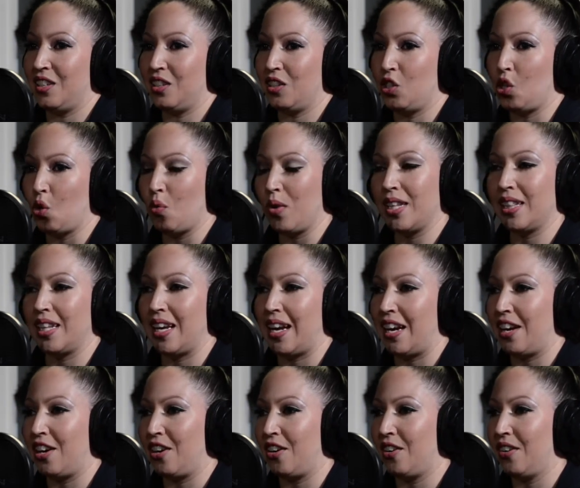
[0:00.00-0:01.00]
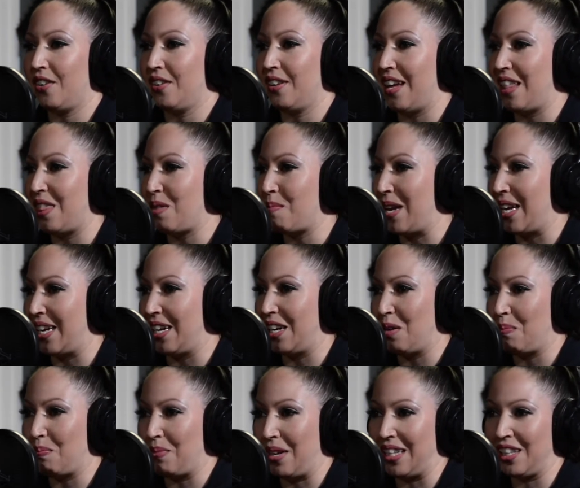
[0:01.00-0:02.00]
doing the hair and the
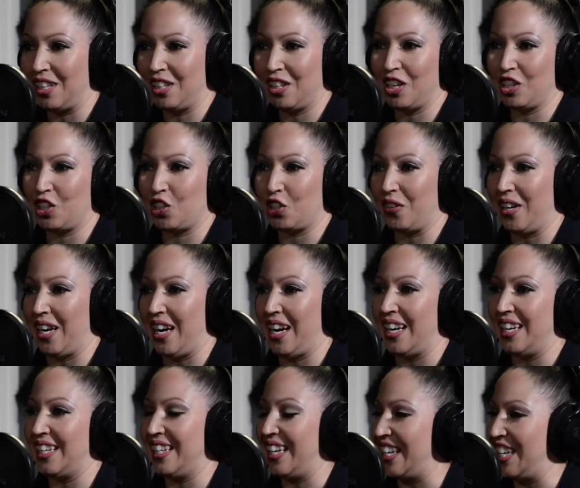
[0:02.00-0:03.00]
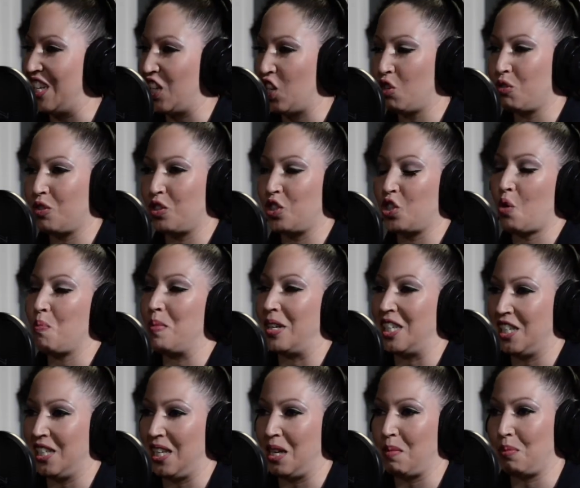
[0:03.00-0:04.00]
makeup and the lingerie. Like, it goes so
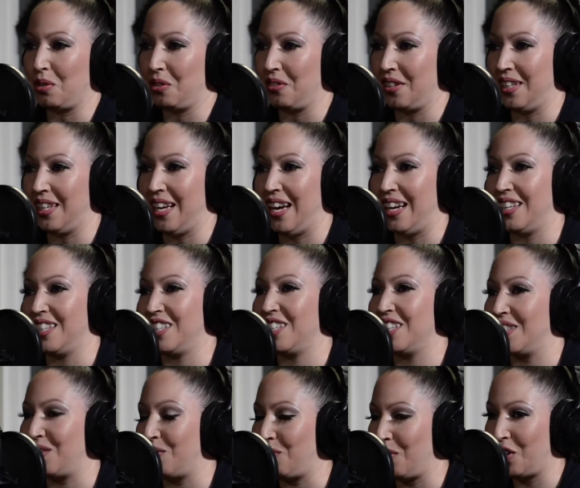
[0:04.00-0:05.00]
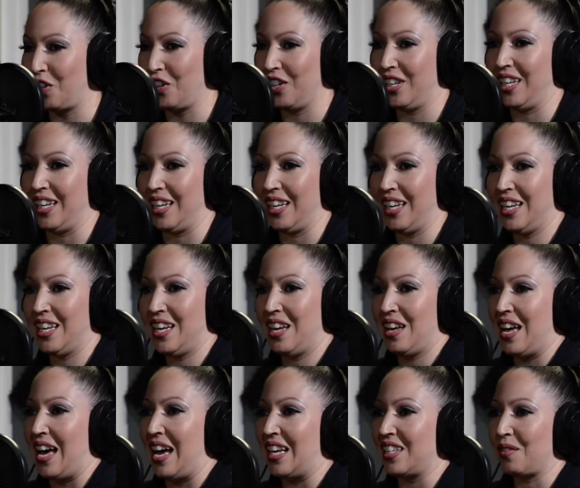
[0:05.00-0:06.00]
much deeper than that. It's just very,
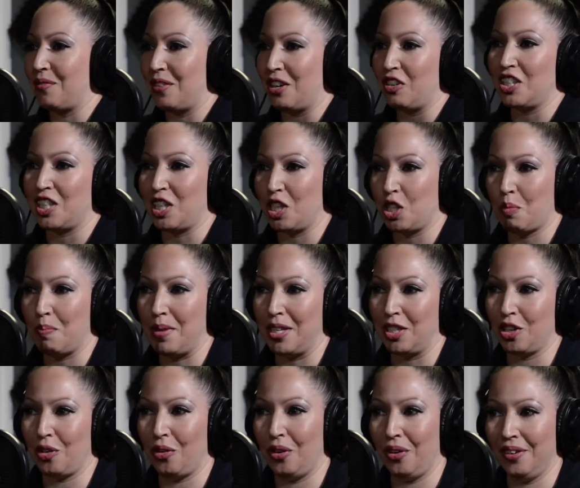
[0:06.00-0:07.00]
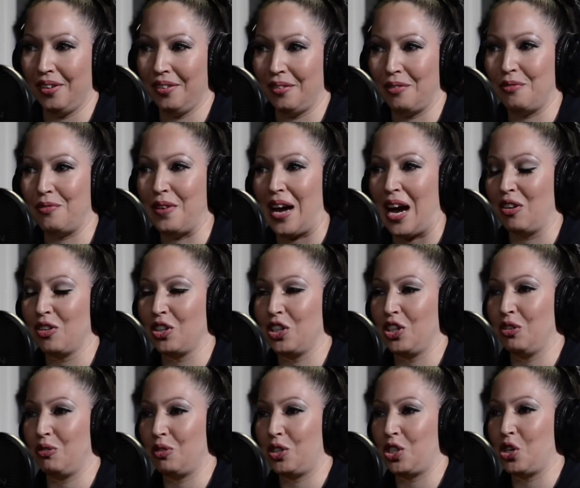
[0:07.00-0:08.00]
has a very sentimental
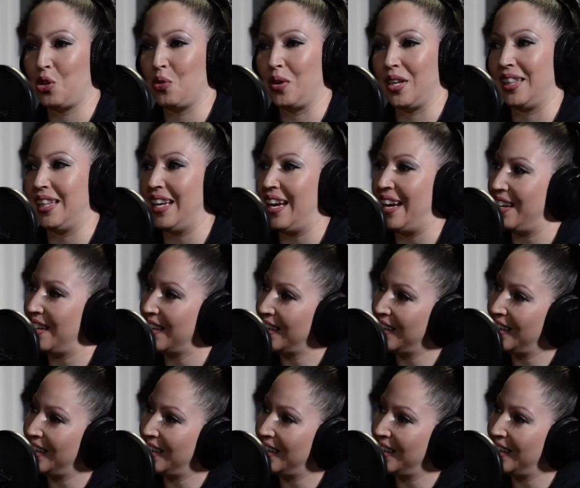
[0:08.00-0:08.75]
value to it that